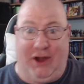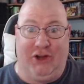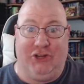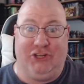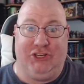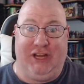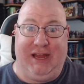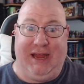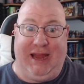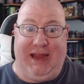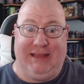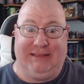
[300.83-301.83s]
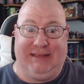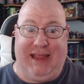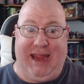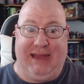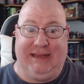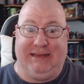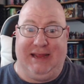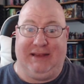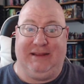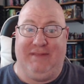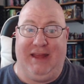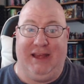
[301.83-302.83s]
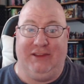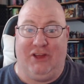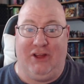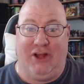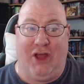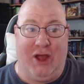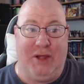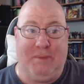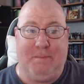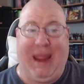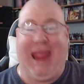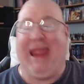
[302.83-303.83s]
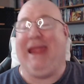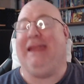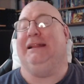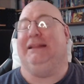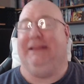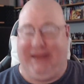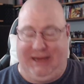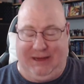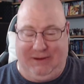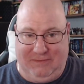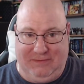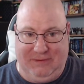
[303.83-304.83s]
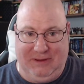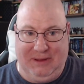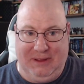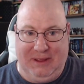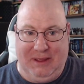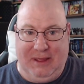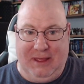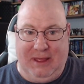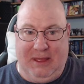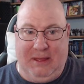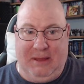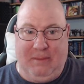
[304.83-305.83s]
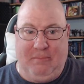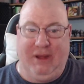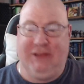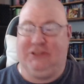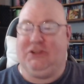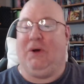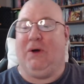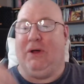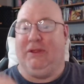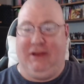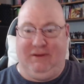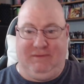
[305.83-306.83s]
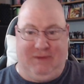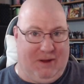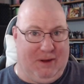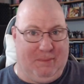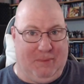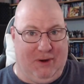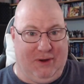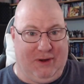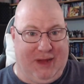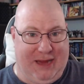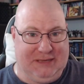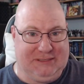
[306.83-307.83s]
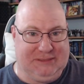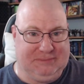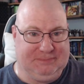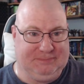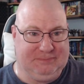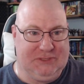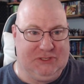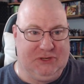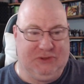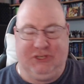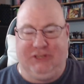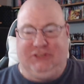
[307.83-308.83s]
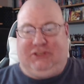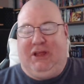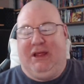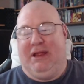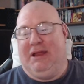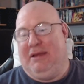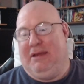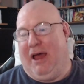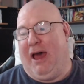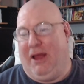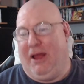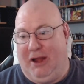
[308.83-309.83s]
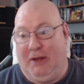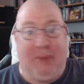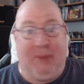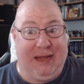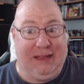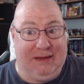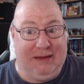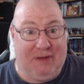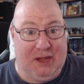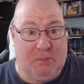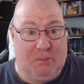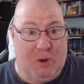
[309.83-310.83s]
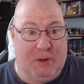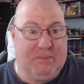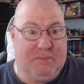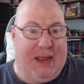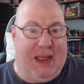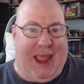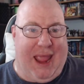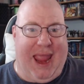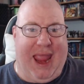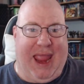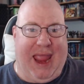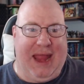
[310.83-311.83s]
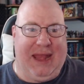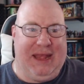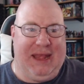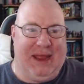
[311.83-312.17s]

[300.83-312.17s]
she is a detective that is on unpaid leave, but is called in on a murder case. So she's not on unpaid leave anymore. And